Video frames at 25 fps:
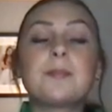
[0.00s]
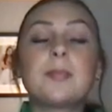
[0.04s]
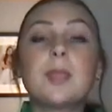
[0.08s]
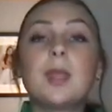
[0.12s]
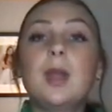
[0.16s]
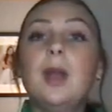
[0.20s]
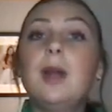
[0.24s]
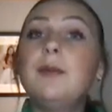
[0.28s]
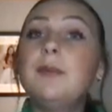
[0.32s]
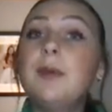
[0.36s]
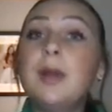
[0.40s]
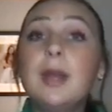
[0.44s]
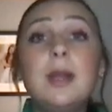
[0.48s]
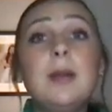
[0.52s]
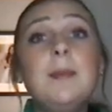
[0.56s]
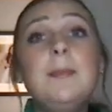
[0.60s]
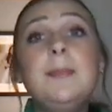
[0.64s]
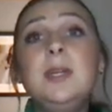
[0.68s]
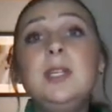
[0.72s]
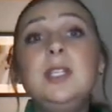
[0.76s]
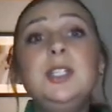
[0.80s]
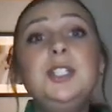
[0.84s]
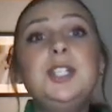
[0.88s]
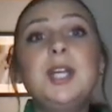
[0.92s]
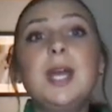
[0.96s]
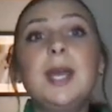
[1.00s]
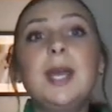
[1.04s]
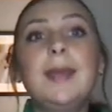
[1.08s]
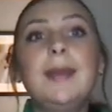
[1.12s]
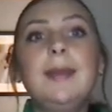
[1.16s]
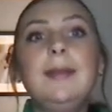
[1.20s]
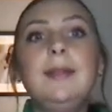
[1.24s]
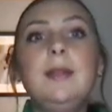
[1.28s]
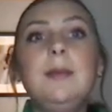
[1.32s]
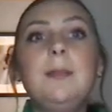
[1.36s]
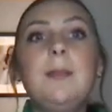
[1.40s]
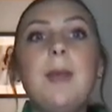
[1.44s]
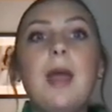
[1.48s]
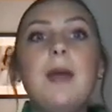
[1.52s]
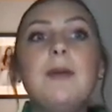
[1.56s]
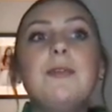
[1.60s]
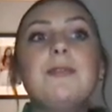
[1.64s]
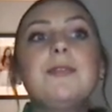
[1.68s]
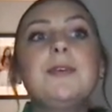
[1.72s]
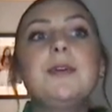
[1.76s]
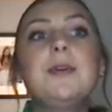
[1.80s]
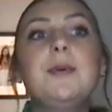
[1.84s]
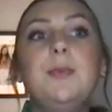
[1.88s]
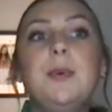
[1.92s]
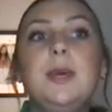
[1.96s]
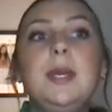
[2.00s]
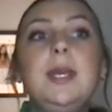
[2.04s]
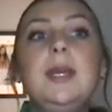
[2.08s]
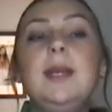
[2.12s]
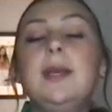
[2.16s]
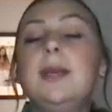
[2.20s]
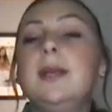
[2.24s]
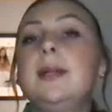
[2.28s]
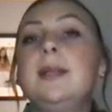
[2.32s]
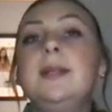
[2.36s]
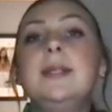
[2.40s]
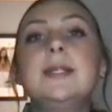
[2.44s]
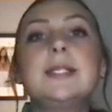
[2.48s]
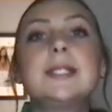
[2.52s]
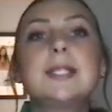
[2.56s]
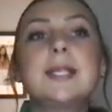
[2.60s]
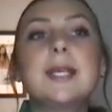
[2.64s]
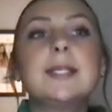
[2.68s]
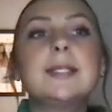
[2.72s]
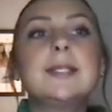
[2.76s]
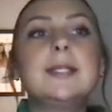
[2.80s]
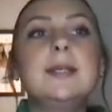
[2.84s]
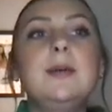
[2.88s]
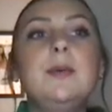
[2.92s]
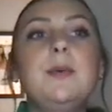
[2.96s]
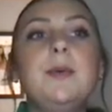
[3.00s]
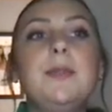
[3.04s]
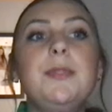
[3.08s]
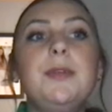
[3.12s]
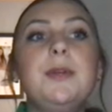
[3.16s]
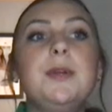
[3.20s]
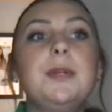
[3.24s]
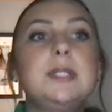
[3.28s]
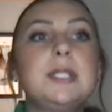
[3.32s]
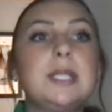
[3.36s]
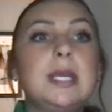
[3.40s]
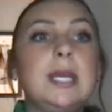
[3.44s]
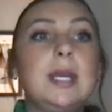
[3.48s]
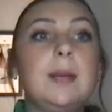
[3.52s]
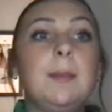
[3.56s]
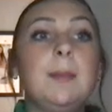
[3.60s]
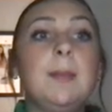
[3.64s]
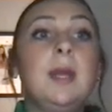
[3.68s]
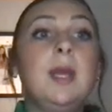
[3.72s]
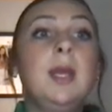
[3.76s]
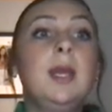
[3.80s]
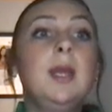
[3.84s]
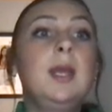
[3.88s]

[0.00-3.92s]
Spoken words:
I recommend checking them every week and discussing with your team.